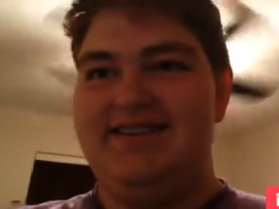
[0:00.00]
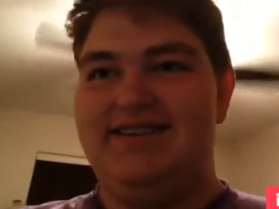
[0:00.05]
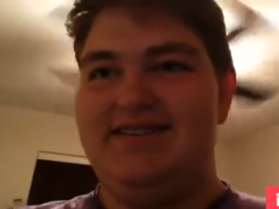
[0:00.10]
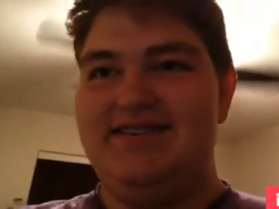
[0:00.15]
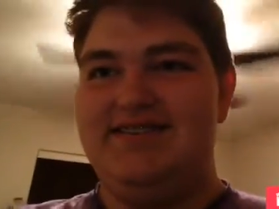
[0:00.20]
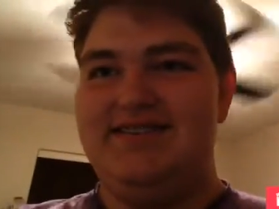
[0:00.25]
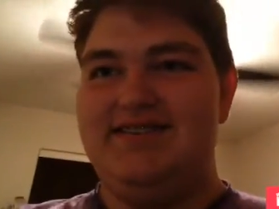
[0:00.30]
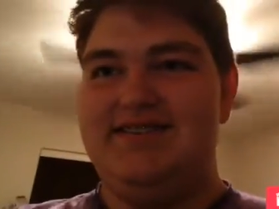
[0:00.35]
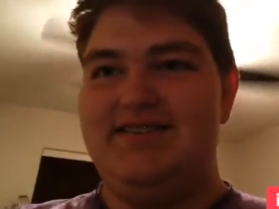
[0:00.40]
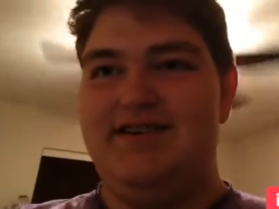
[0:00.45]

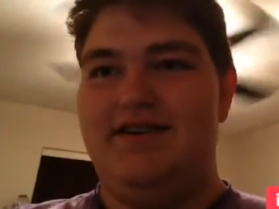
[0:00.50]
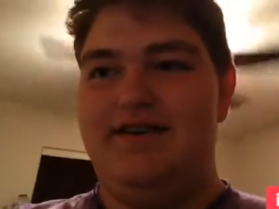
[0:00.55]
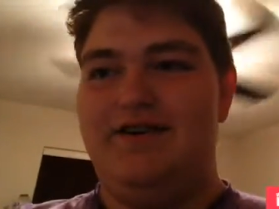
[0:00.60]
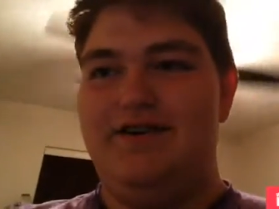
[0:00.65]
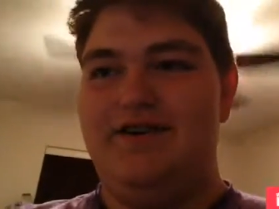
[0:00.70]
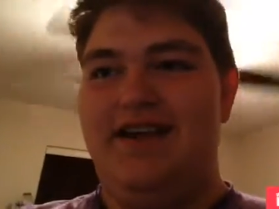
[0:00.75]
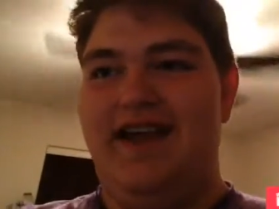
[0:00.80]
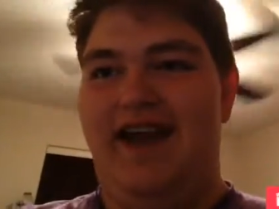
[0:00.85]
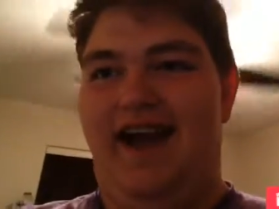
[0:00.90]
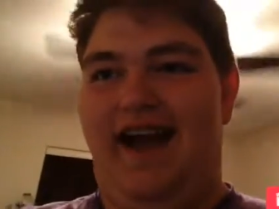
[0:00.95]
So
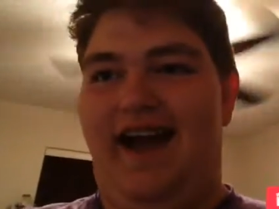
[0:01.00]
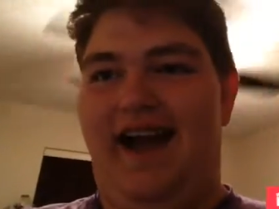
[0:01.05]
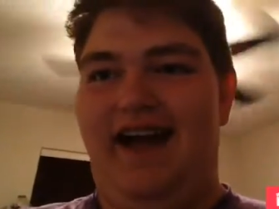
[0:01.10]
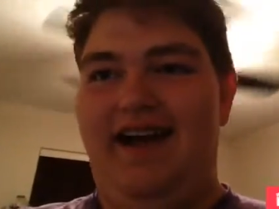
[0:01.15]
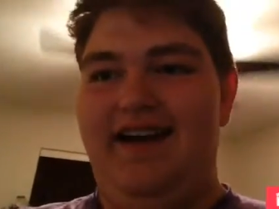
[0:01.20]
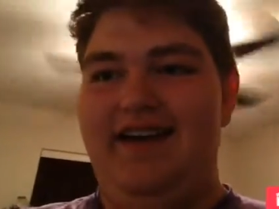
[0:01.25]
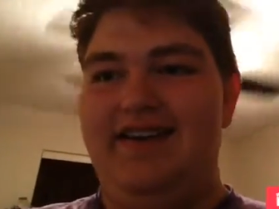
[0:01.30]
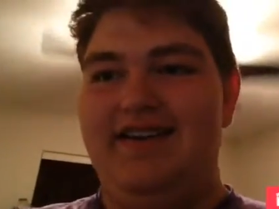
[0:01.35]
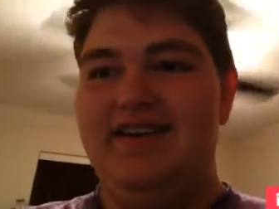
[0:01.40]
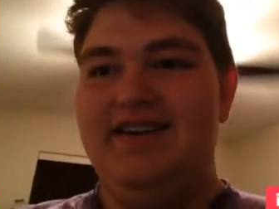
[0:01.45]

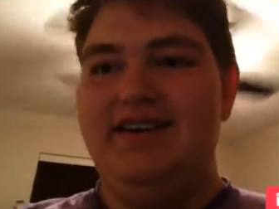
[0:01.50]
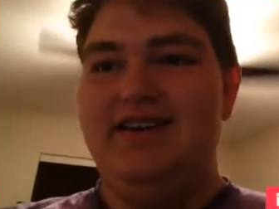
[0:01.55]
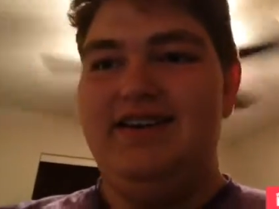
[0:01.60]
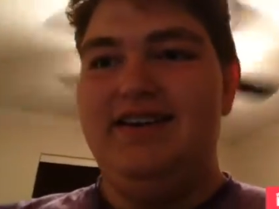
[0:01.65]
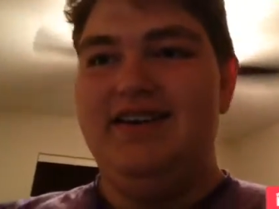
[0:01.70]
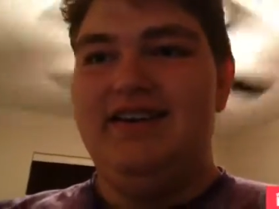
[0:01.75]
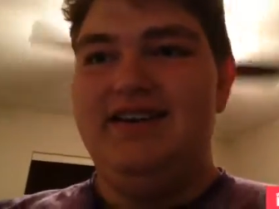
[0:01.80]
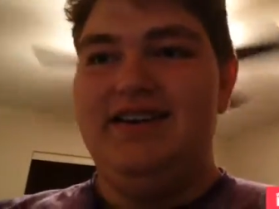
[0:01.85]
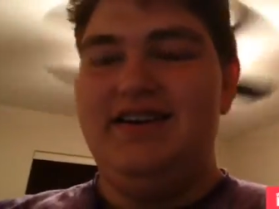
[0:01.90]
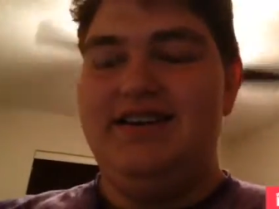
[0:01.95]
yeah,
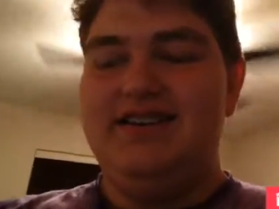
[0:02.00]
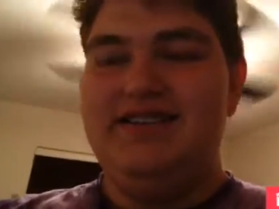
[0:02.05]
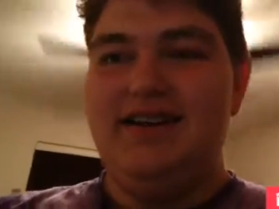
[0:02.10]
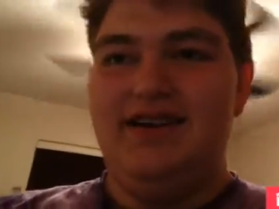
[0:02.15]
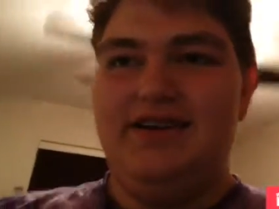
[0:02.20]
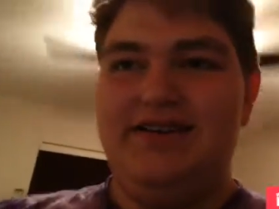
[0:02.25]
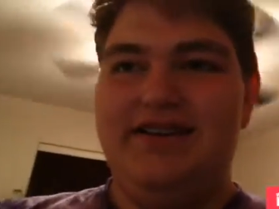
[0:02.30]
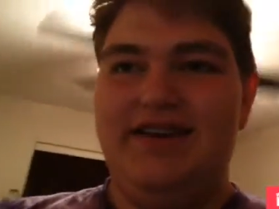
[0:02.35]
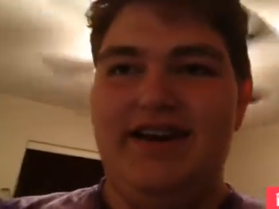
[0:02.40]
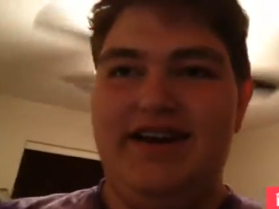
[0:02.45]

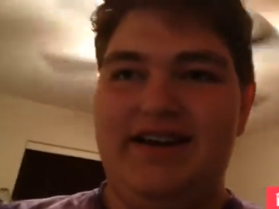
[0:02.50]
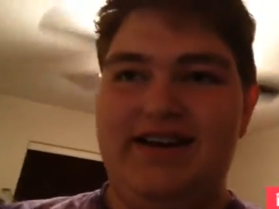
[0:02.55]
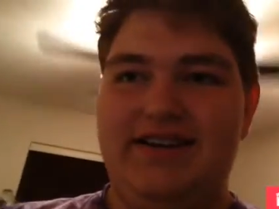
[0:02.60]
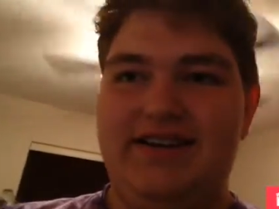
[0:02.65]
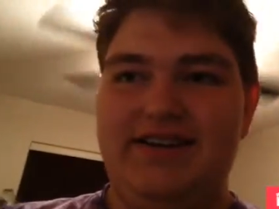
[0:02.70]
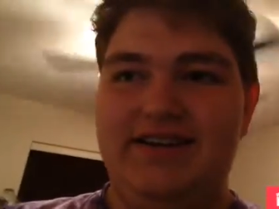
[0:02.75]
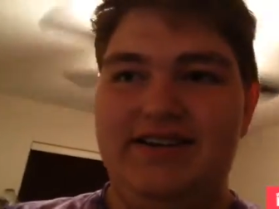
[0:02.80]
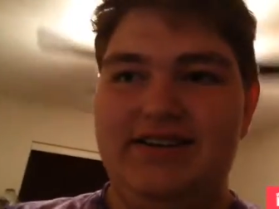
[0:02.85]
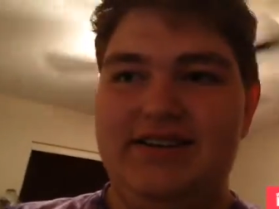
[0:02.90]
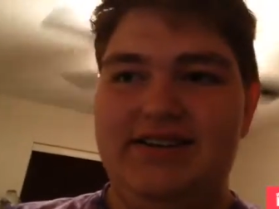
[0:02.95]
till
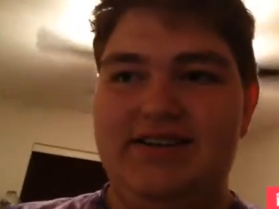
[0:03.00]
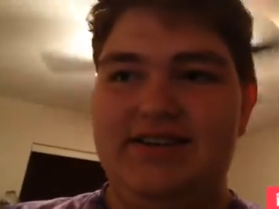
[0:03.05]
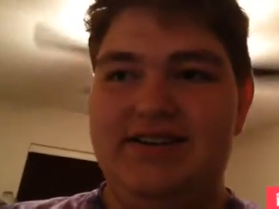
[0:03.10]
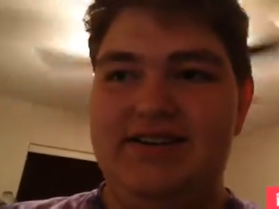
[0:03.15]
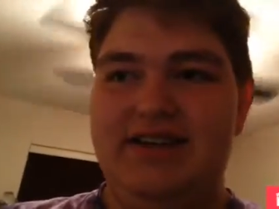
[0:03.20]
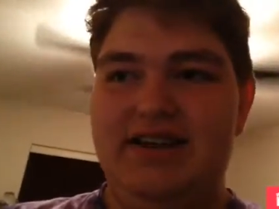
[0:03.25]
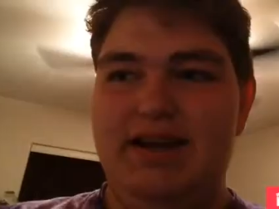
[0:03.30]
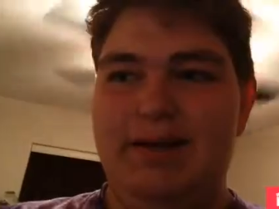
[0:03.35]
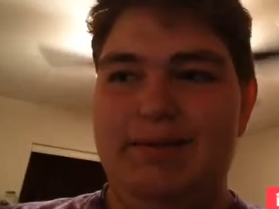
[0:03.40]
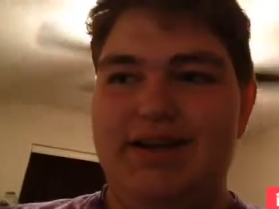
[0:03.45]
then,
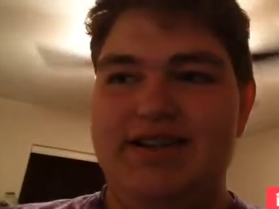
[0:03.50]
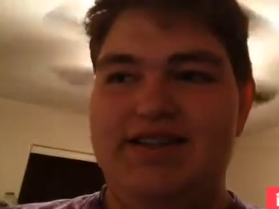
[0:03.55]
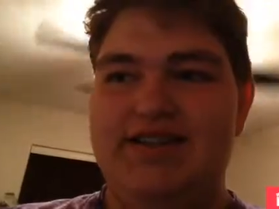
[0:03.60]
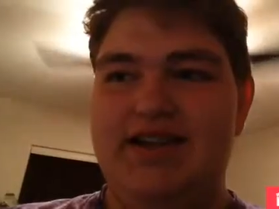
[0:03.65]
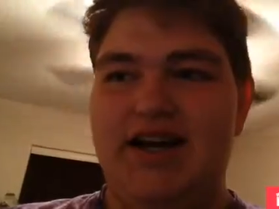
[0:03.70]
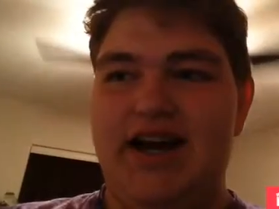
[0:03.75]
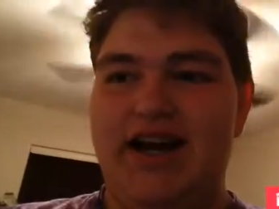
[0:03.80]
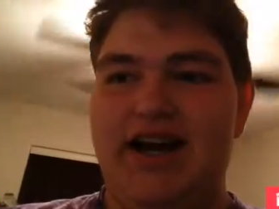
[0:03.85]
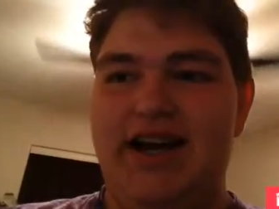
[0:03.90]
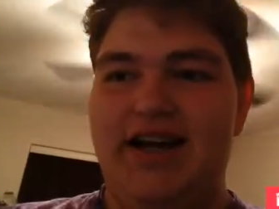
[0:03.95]
keep in
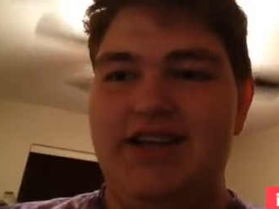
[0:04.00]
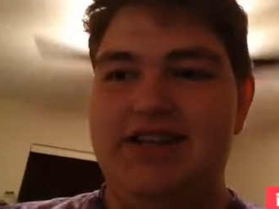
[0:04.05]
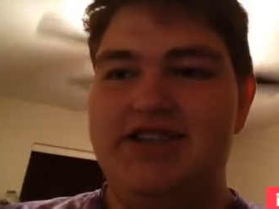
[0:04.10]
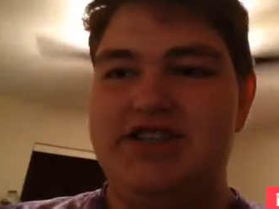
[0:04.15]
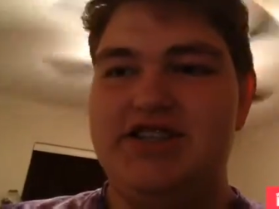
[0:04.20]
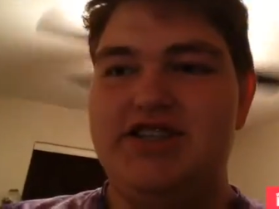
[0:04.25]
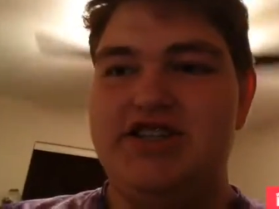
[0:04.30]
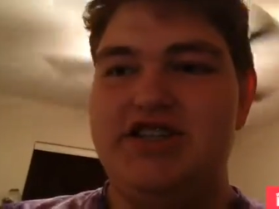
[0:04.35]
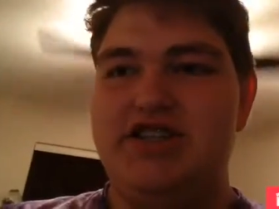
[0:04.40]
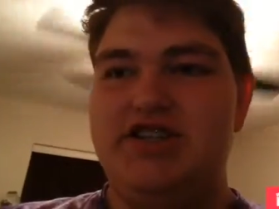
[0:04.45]

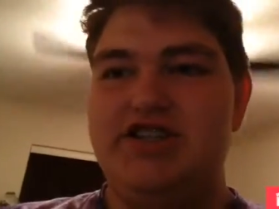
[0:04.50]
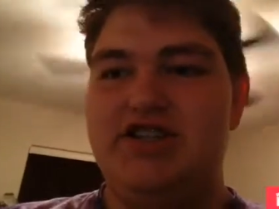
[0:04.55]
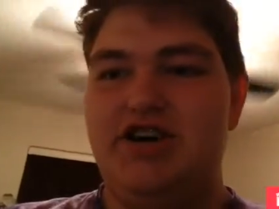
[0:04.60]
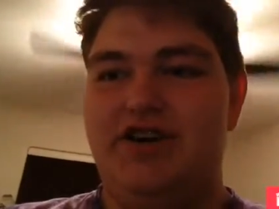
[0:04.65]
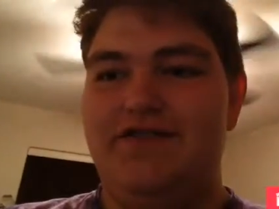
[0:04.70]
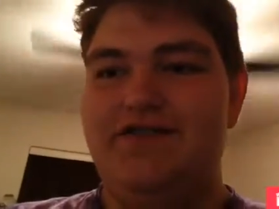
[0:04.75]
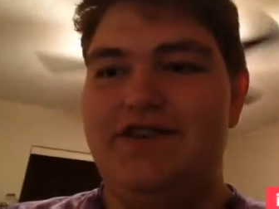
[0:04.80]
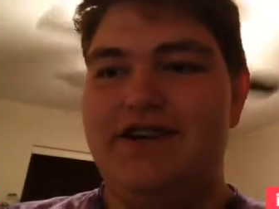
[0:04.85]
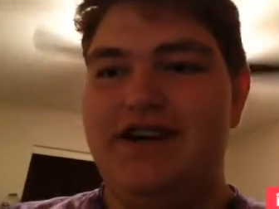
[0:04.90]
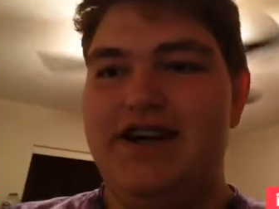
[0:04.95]
touch.
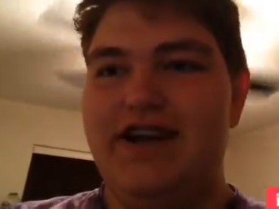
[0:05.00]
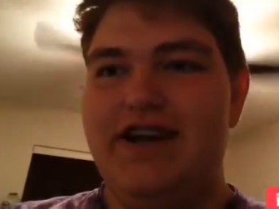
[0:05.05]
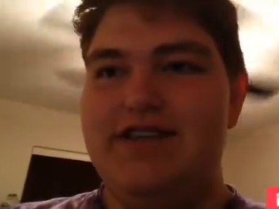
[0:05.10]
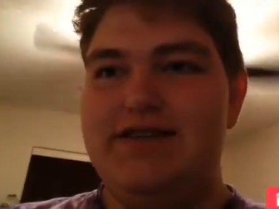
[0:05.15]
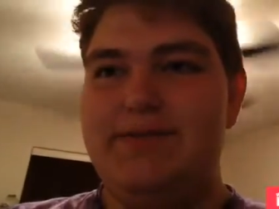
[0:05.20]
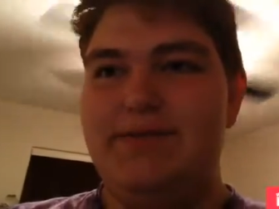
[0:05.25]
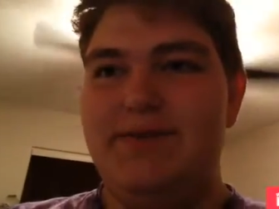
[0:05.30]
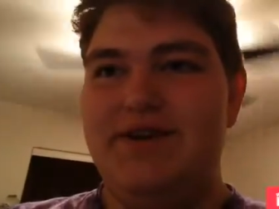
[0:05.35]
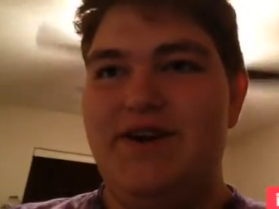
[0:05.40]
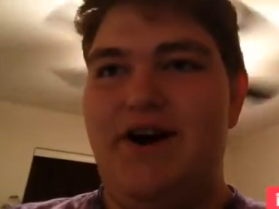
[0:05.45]
Don't forget
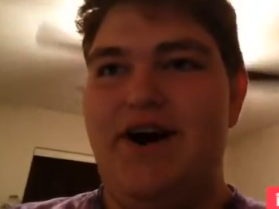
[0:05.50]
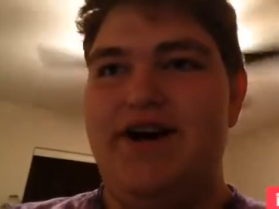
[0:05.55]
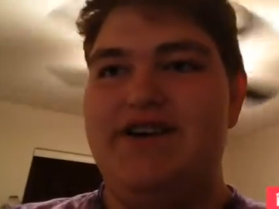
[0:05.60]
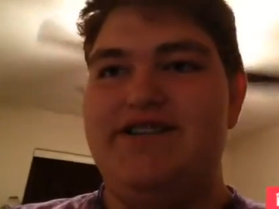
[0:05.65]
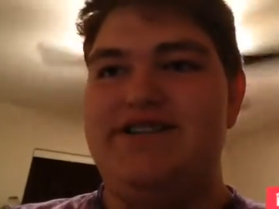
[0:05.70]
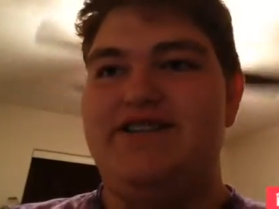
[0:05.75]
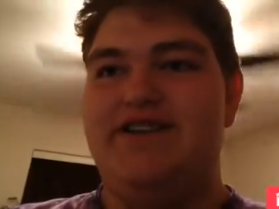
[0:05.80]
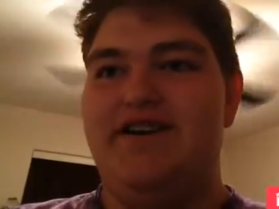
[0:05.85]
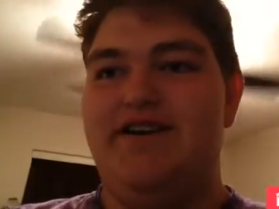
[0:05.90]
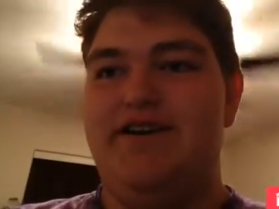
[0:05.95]
to be
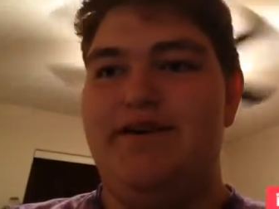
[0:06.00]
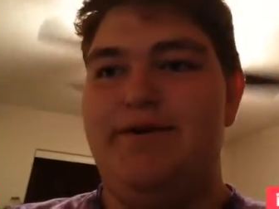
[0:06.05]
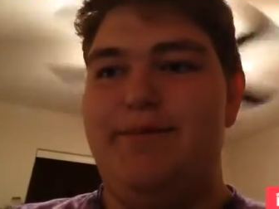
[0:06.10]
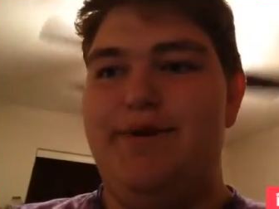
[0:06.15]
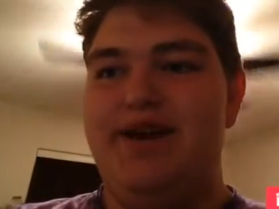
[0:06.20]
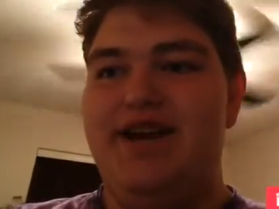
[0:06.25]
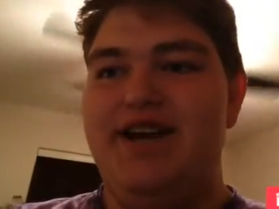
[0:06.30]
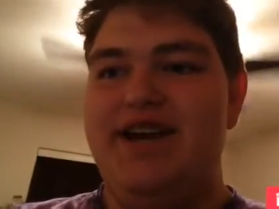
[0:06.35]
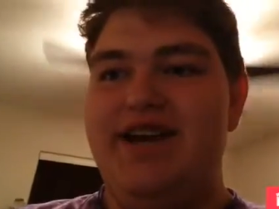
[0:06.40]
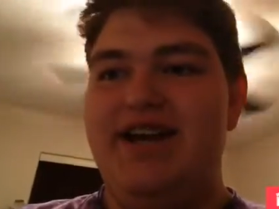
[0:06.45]

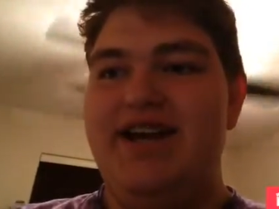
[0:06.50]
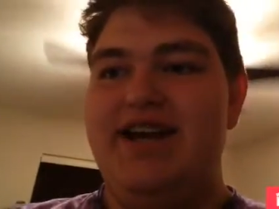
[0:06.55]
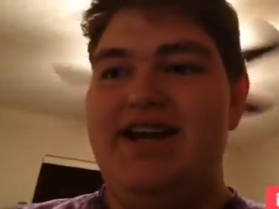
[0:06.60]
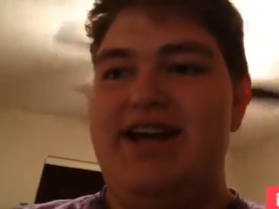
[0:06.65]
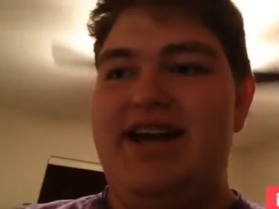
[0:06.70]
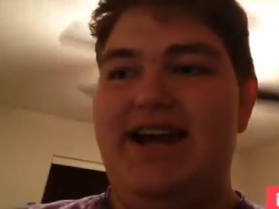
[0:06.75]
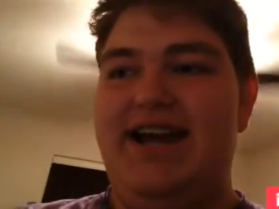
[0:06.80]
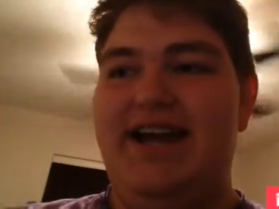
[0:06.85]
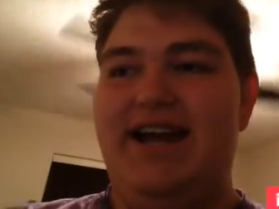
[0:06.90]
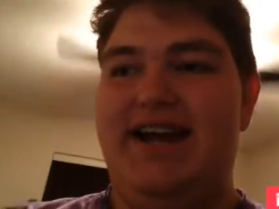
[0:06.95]
awesome,
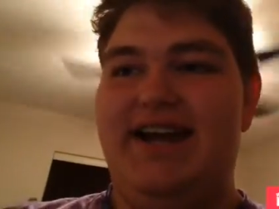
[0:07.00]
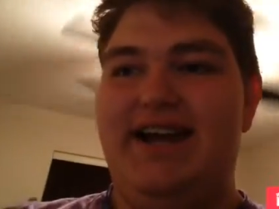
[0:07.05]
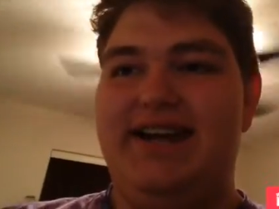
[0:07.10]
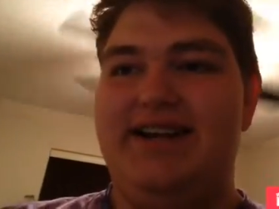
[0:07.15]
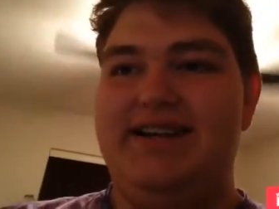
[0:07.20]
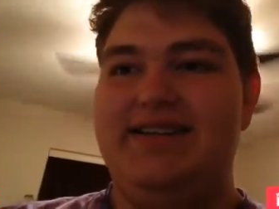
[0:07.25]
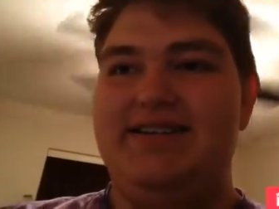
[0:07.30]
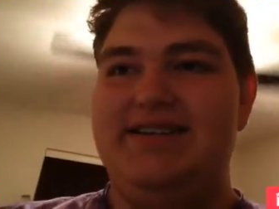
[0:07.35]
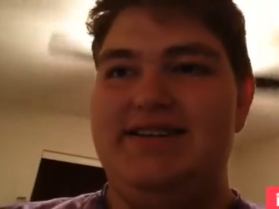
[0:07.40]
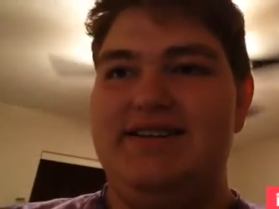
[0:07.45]

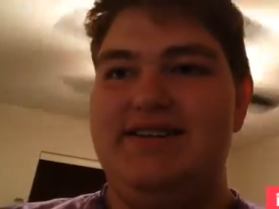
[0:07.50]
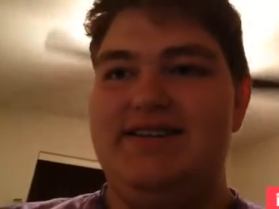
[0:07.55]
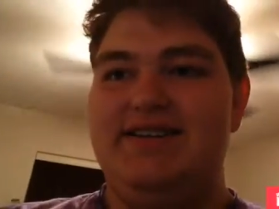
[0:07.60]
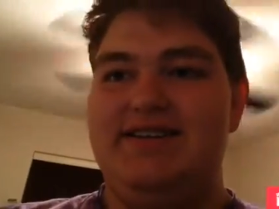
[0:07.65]
and